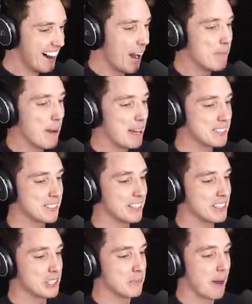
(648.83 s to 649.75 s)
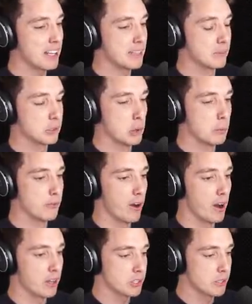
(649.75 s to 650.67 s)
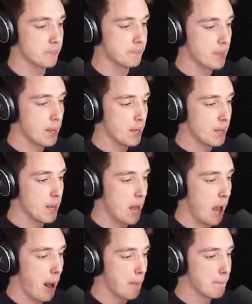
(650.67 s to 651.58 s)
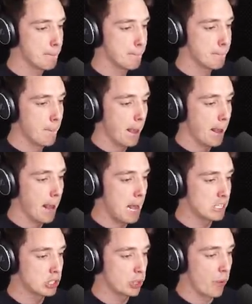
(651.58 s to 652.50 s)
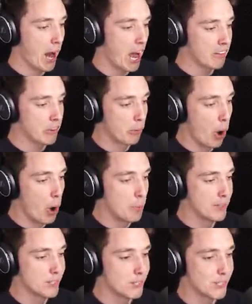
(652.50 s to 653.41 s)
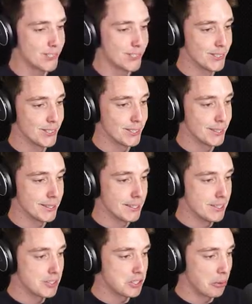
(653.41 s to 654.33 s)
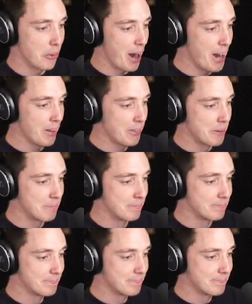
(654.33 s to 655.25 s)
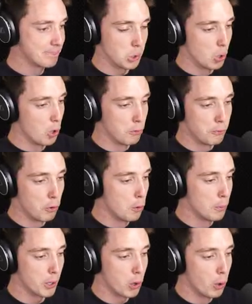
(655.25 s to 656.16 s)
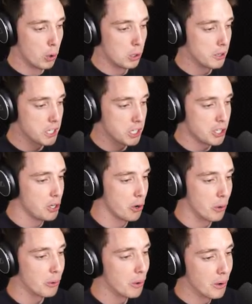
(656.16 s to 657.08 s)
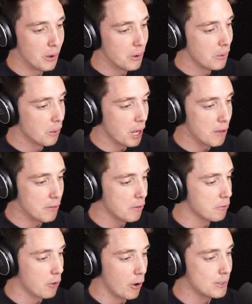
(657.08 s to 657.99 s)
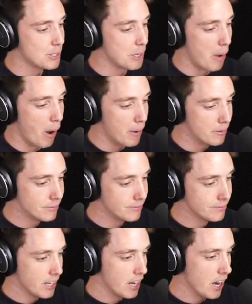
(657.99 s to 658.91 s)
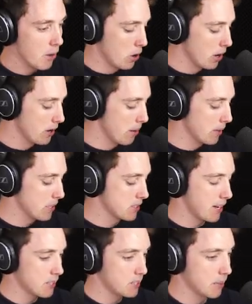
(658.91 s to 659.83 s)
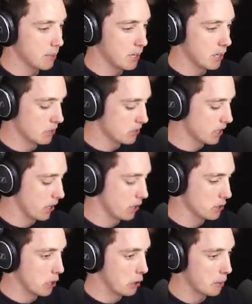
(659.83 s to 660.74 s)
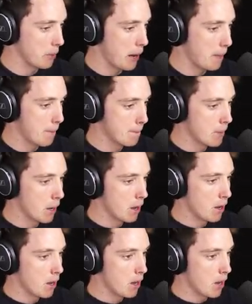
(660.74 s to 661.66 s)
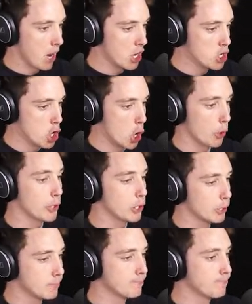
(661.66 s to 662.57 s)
I basically just made them super fast. Yeah. Yeah, surround the Romans. Surround them. Or form an orderly queue. Whatever floats your boat. You know what? I'm going to test something else that I got told about. A nuke.